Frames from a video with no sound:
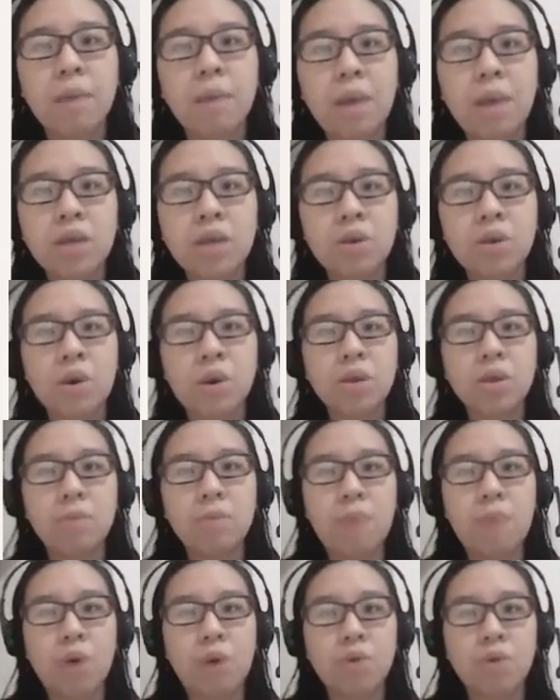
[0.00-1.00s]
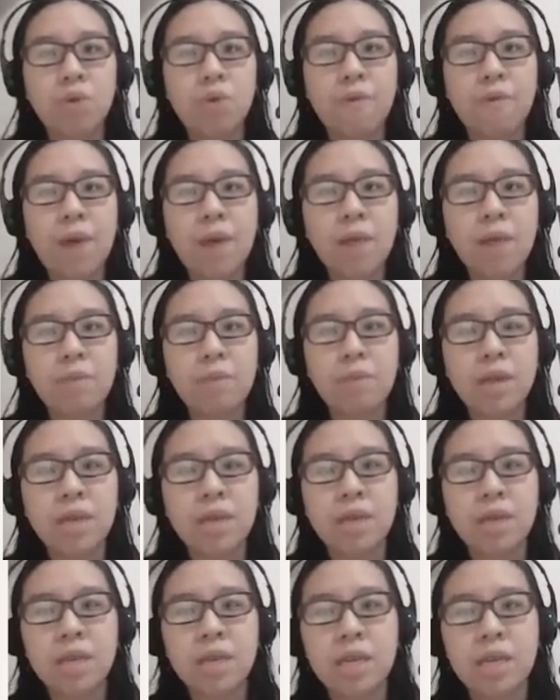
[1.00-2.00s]
based on the amount of
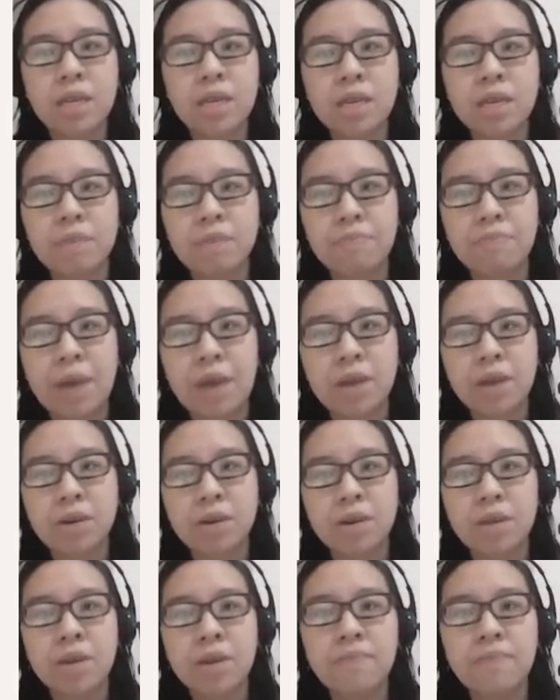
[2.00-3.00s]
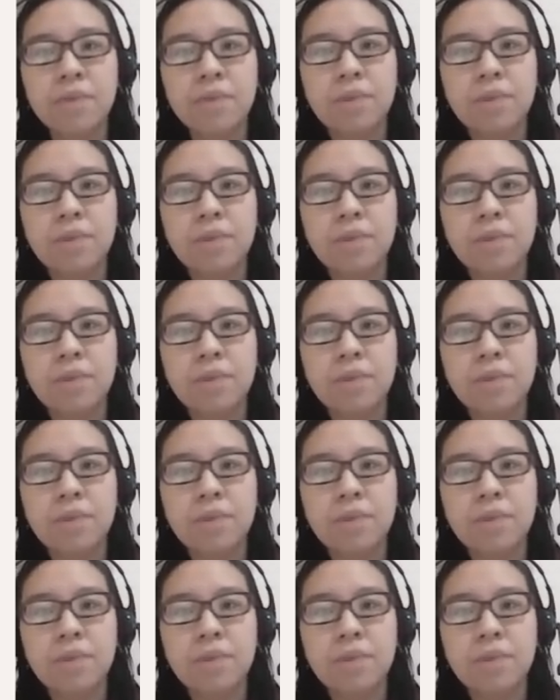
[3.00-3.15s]
element in each patterns.